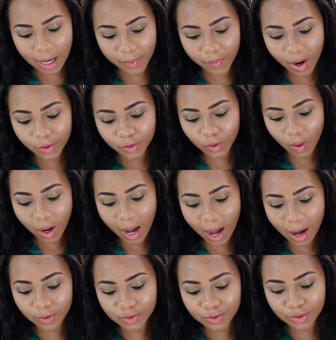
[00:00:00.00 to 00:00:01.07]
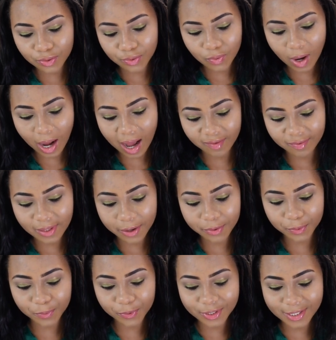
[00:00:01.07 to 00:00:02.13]
around your house do you have that
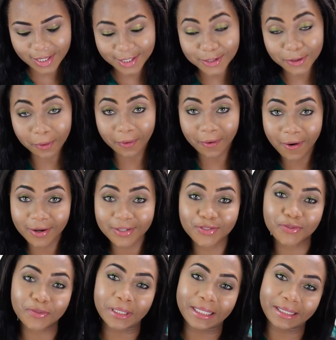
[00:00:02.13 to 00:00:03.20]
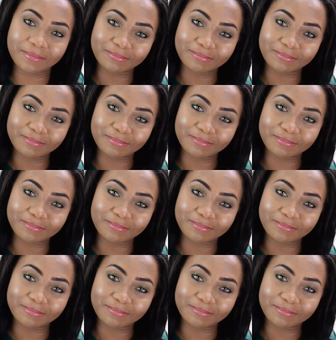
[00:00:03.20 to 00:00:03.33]
represents your country?